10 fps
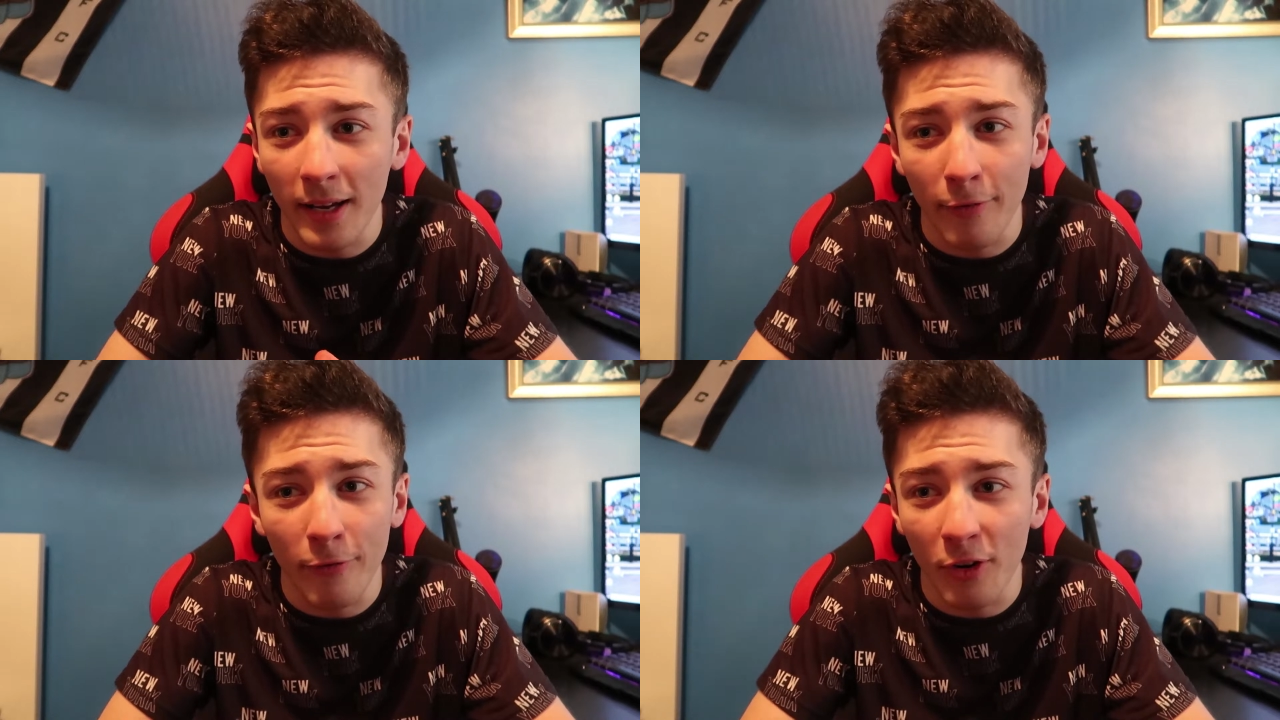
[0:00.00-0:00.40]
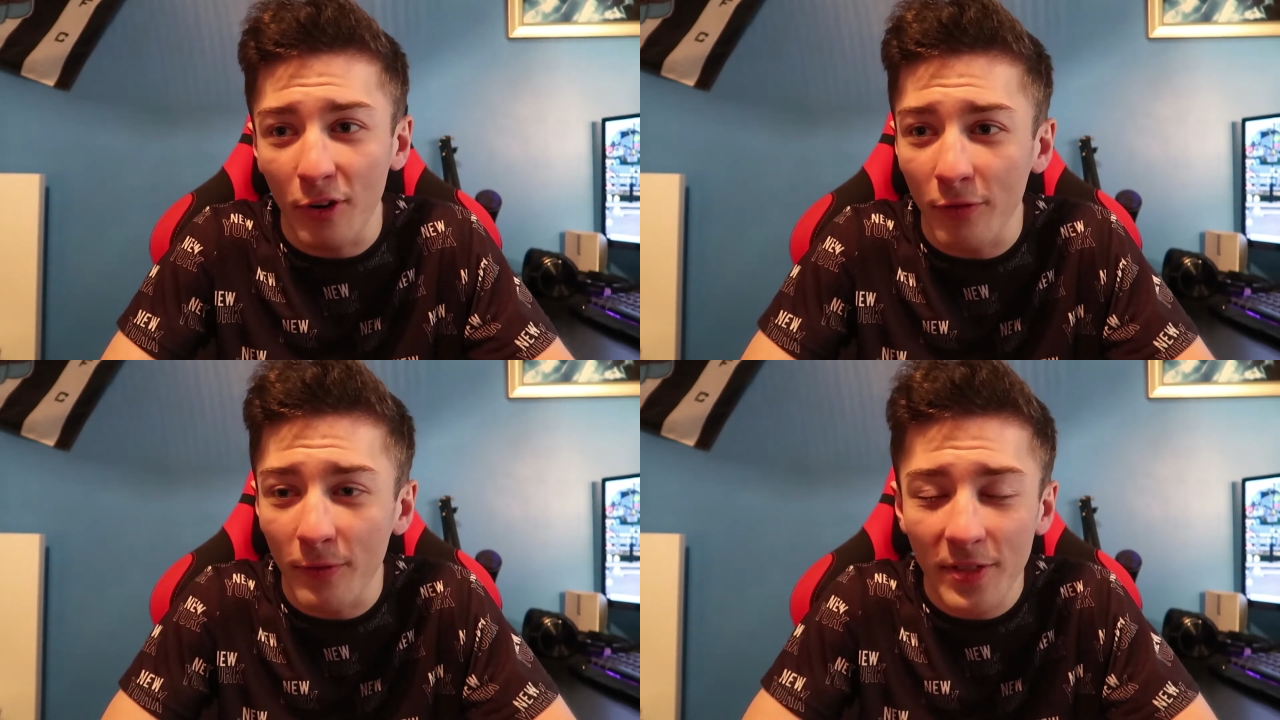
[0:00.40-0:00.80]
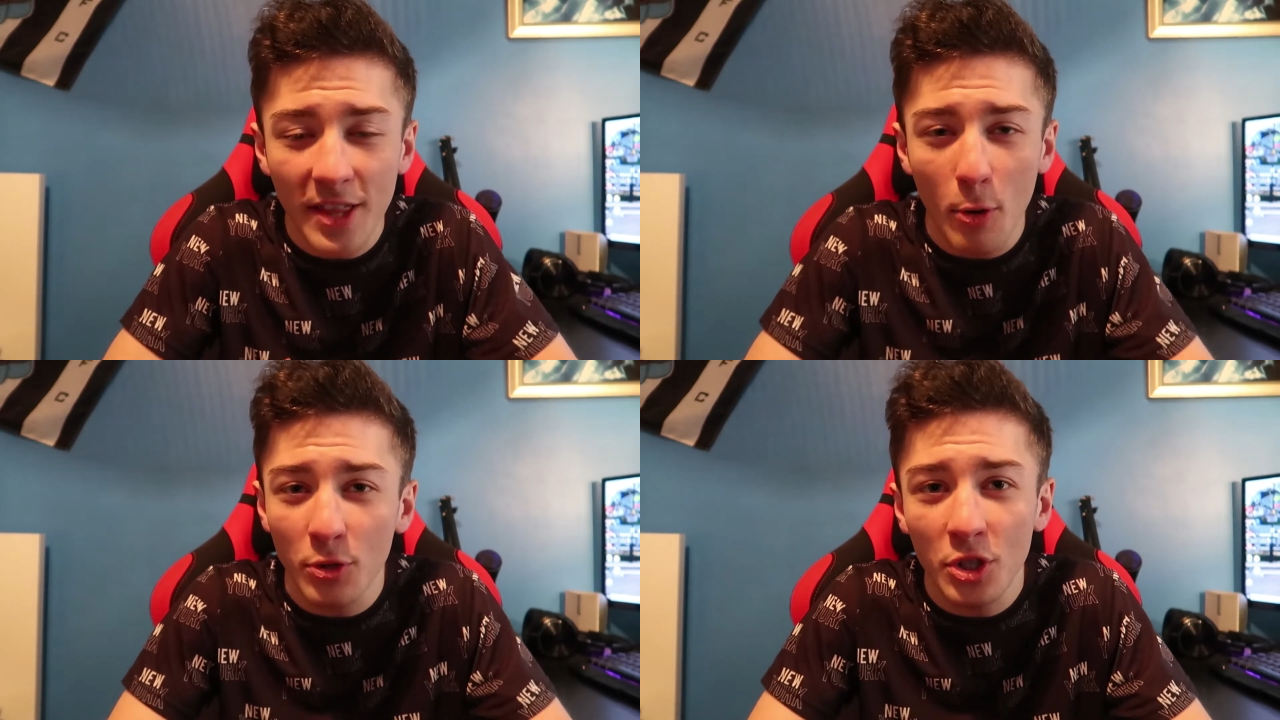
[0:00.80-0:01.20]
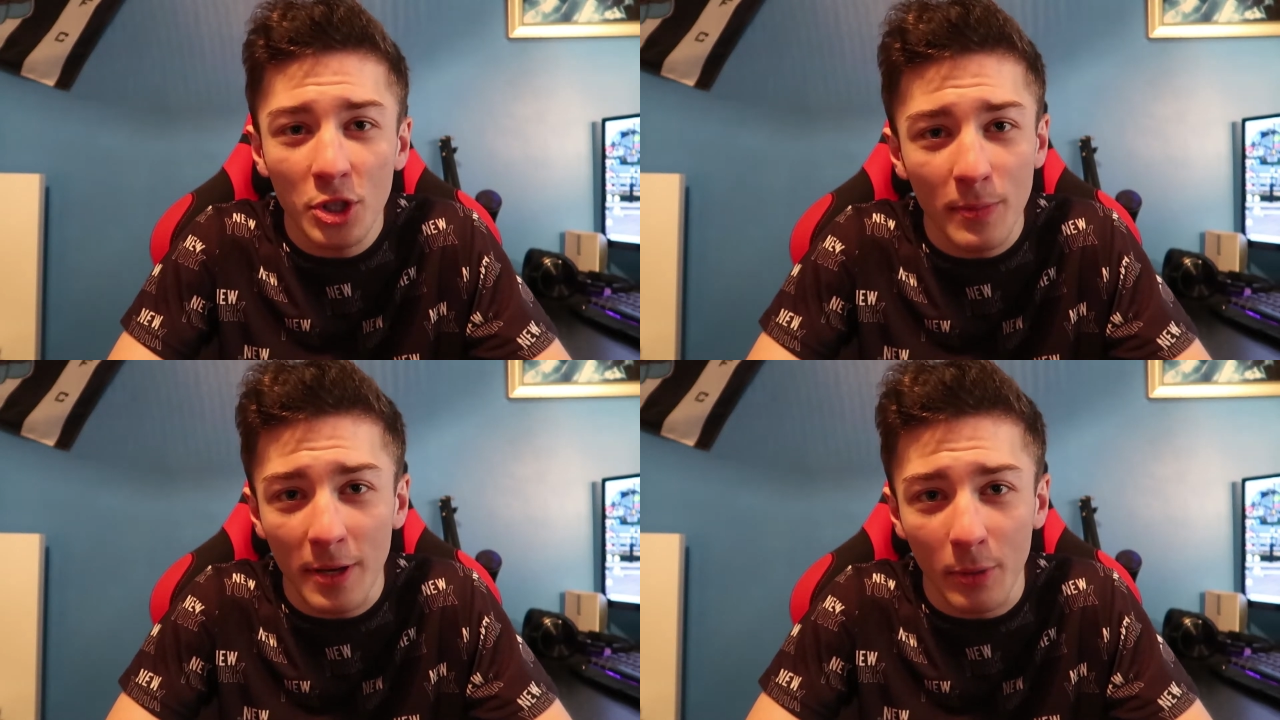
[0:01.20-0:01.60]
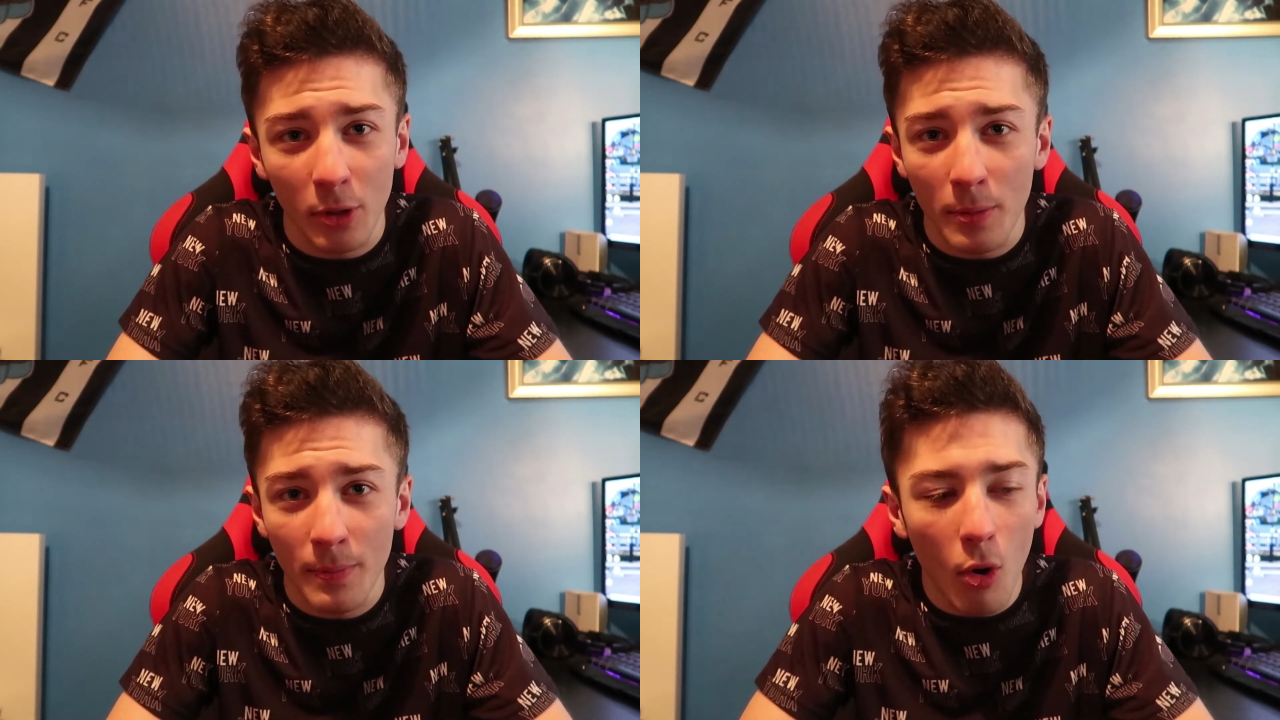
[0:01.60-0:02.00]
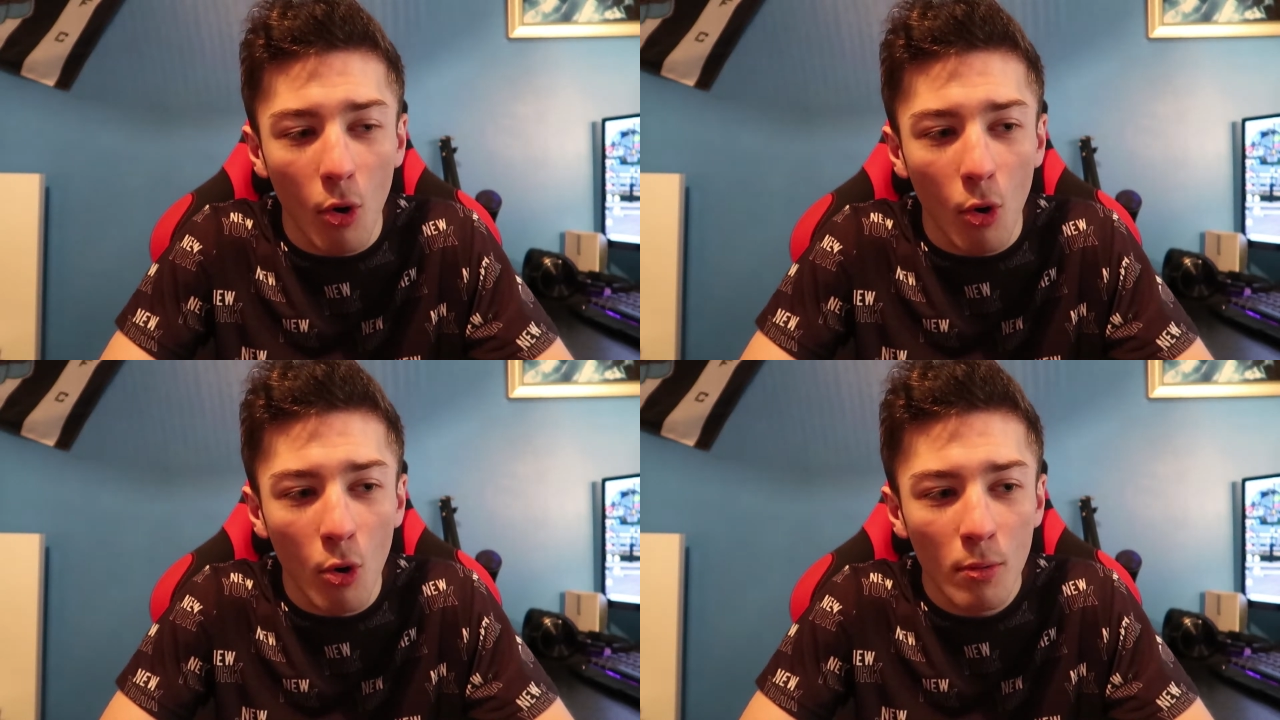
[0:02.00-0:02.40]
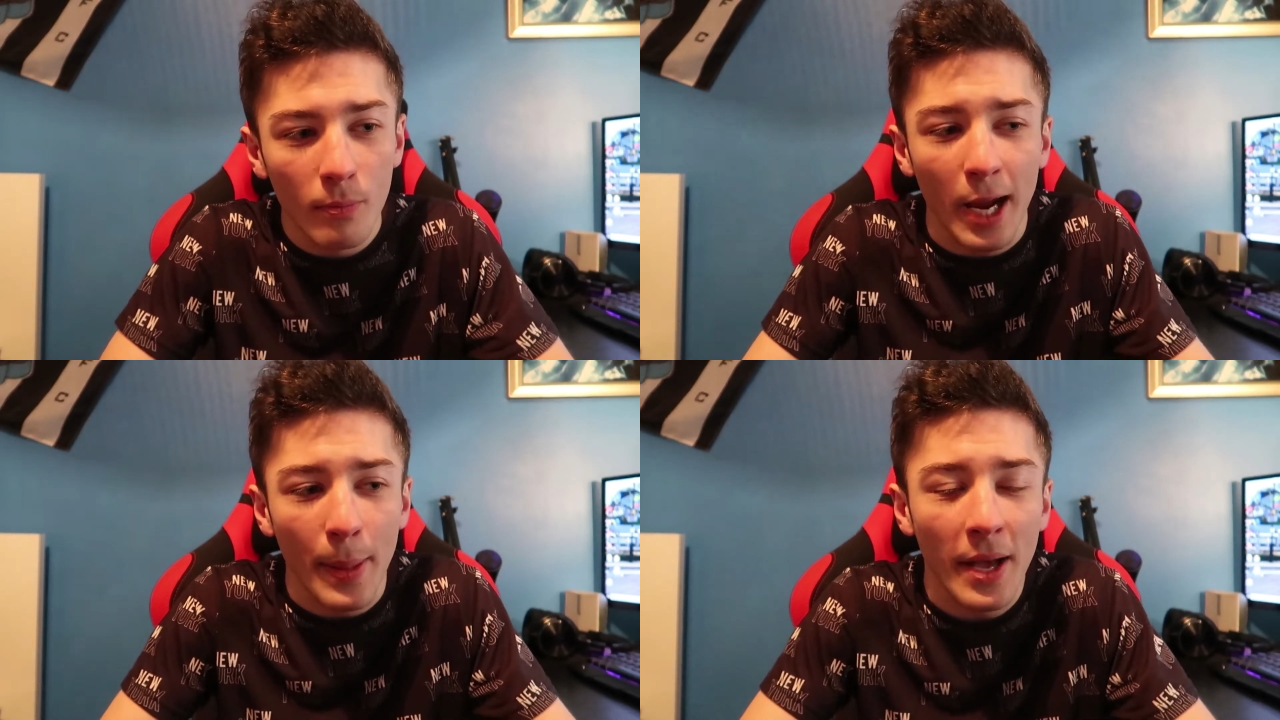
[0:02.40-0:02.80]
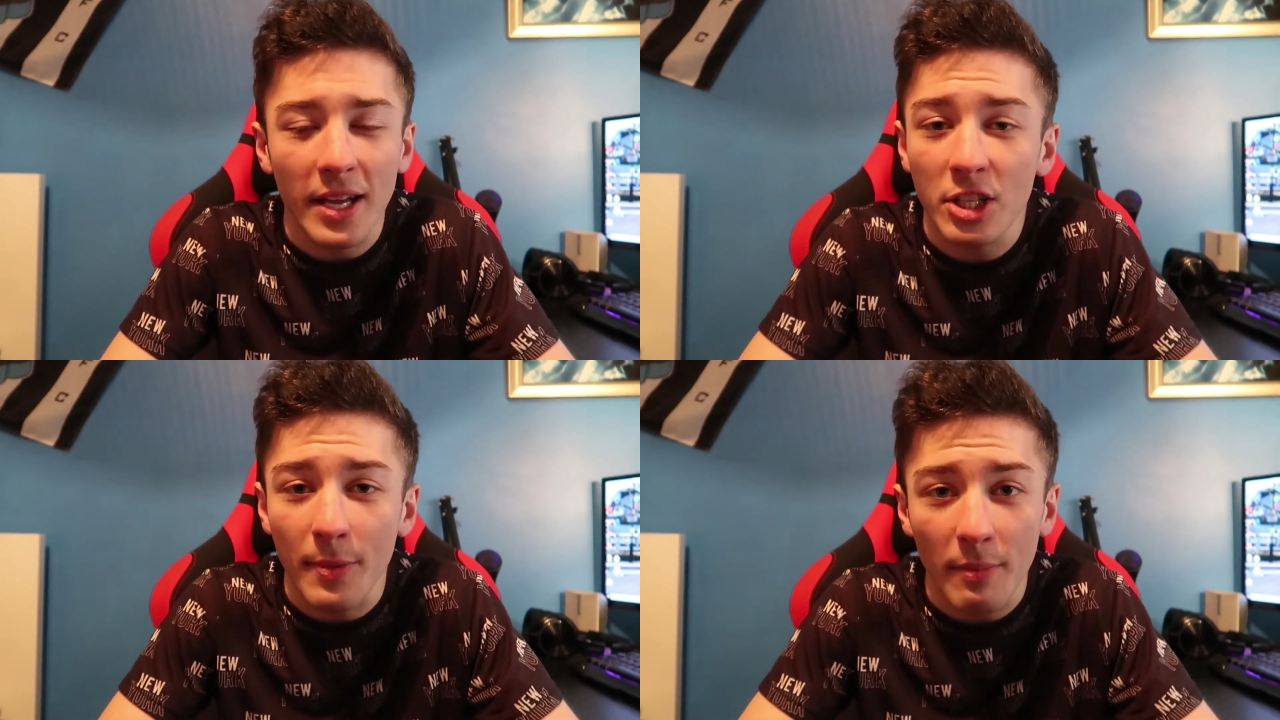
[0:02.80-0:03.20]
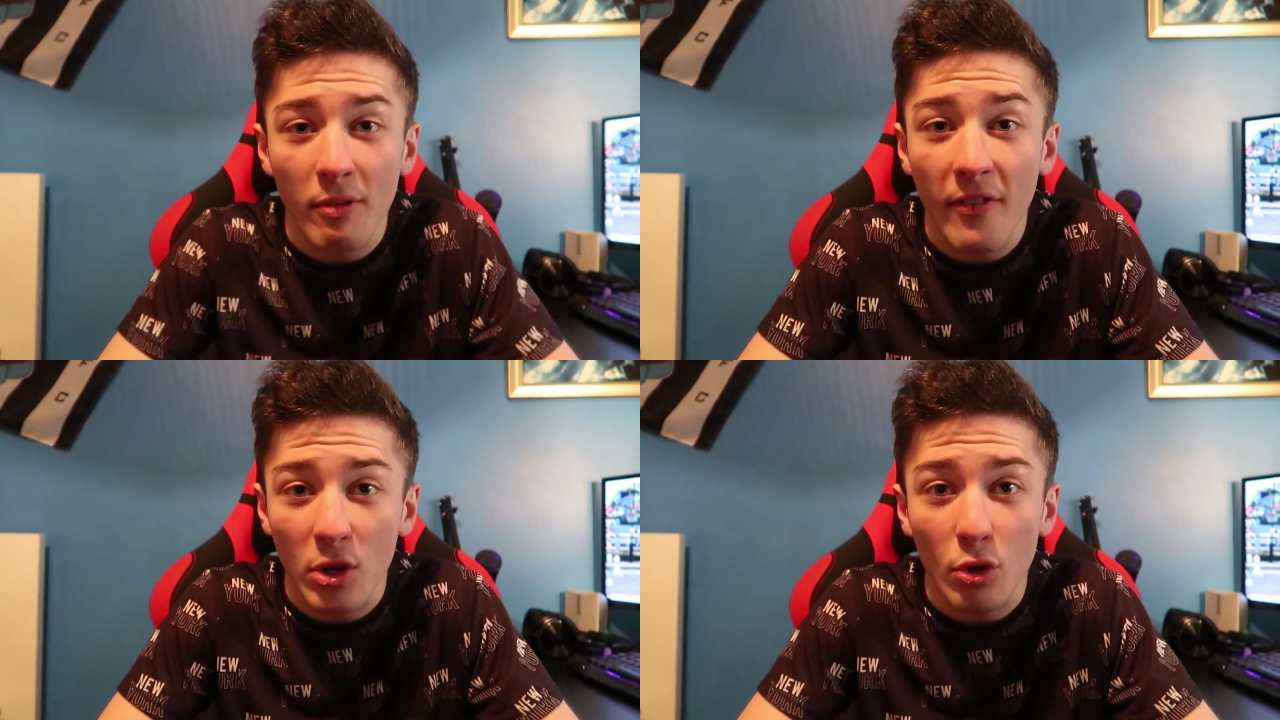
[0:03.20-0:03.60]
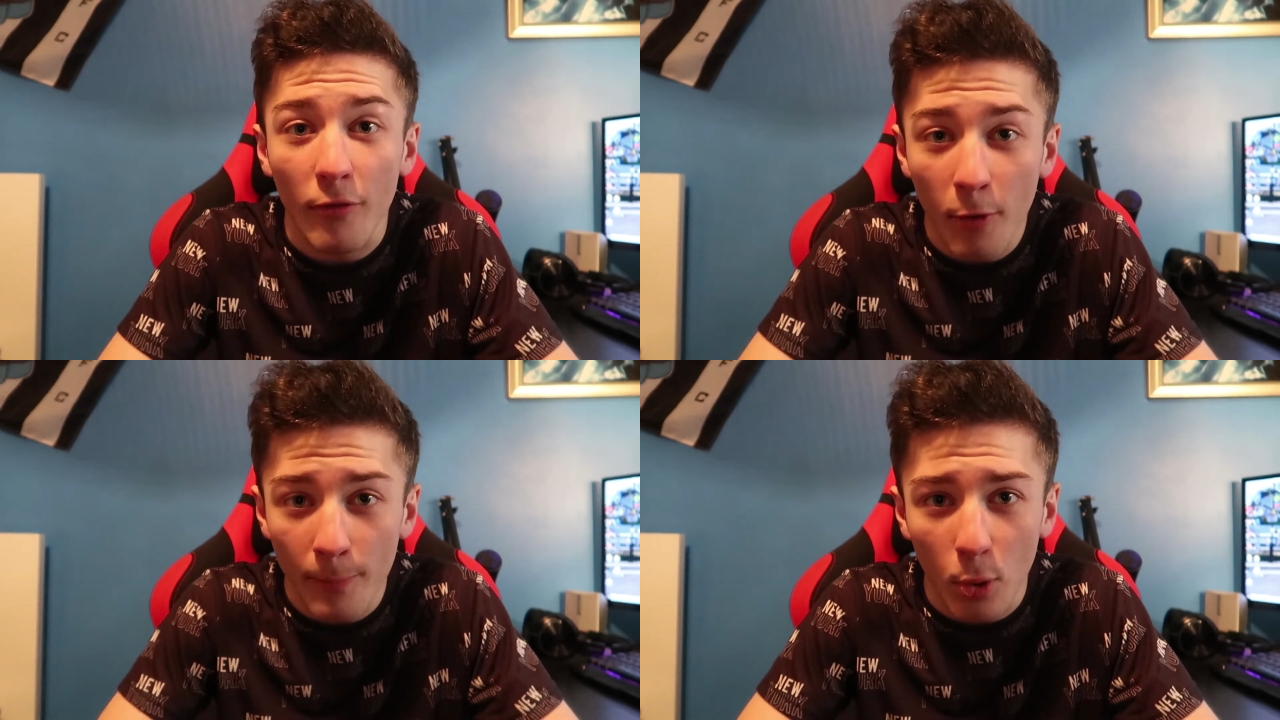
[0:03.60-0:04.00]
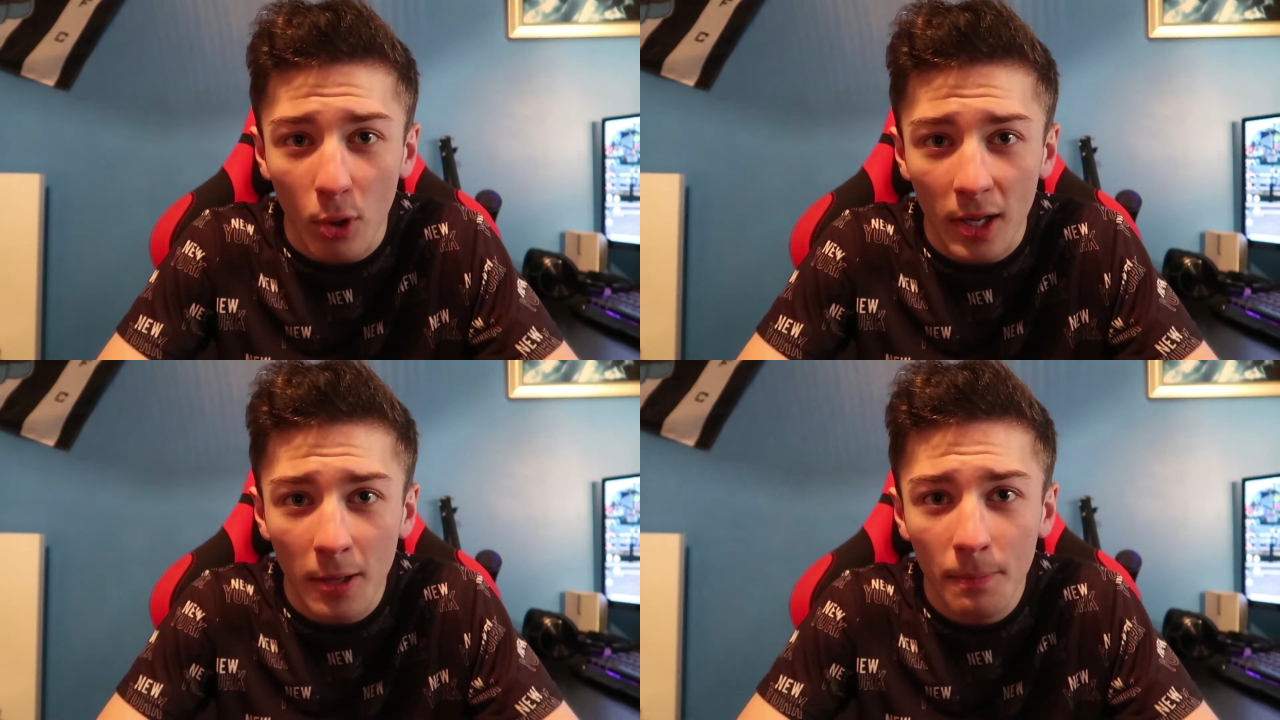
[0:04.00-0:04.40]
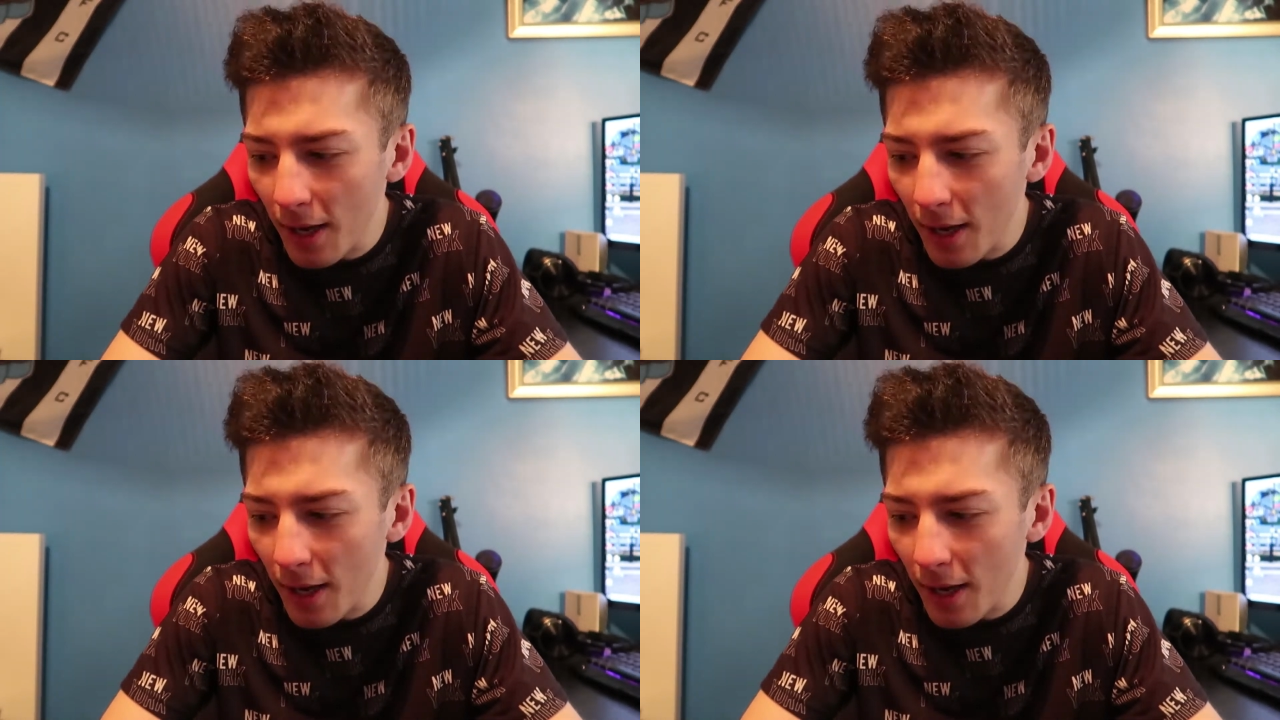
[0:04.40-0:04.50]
in front of thousands of people or, and that is to be a professional footballer.